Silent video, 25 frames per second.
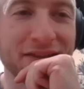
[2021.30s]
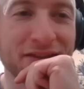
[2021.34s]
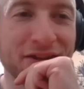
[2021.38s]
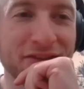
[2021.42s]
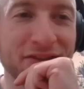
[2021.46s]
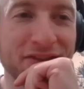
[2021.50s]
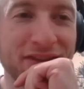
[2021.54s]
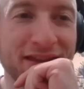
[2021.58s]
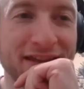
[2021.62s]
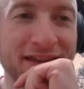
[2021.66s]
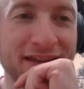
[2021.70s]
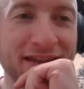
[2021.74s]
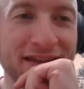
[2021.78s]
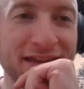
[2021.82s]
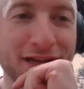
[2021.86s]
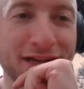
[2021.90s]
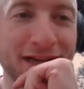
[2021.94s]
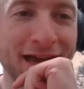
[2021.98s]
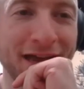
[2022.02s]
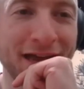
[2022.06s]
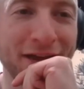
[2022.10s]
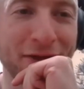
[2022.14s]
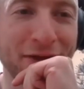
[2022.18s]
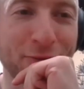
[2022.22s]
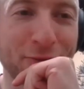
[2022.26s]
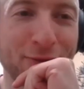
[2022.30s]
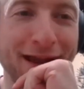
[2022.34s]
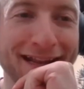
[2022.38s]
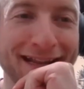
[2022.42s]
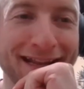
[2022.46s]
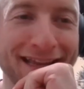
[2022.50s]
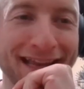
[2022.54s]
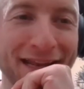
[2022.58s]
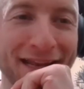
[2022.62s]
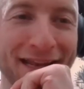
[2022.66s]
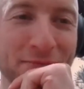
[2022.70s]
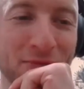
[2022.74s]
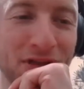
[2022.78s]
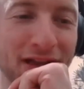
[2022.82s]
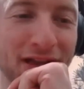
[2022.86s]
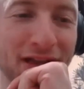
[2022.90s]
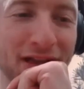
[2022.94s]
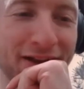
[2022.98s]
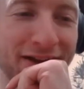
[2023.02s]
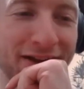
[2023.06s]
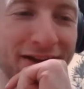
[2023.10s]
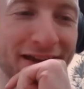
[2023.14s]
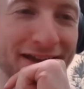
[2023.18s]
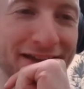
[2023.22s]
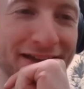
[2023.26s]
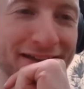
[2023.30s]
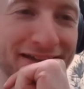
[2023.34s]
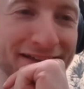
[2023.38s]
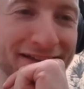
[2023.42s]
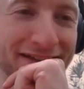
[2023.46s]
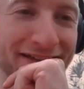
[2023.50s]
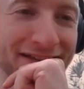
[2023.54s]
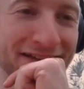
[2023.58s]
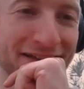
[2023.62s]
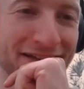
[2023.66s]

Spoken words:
thought that China had eradicated malaria.